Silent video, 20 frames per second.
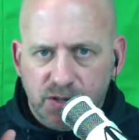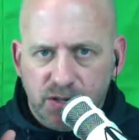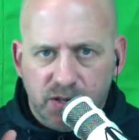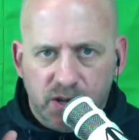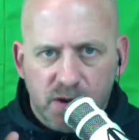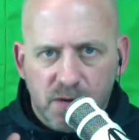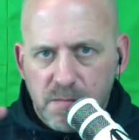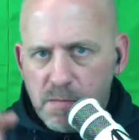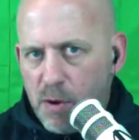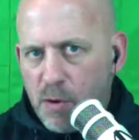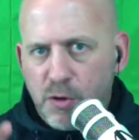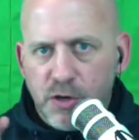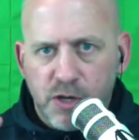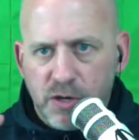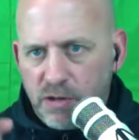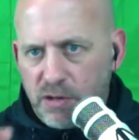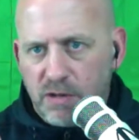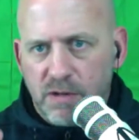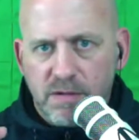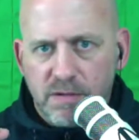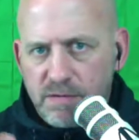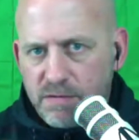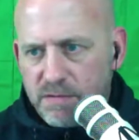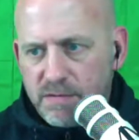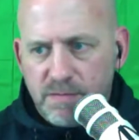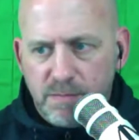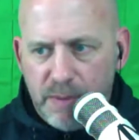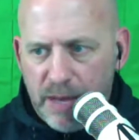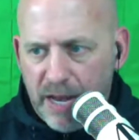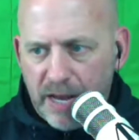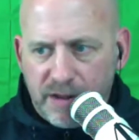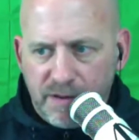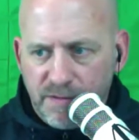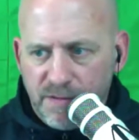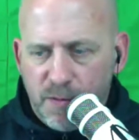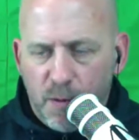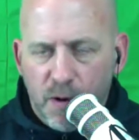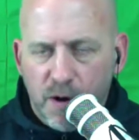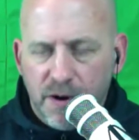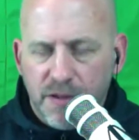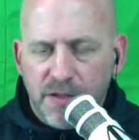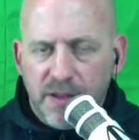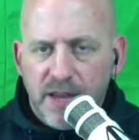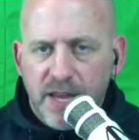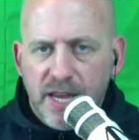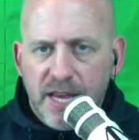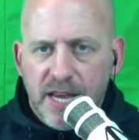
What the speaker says: emotional back and forth.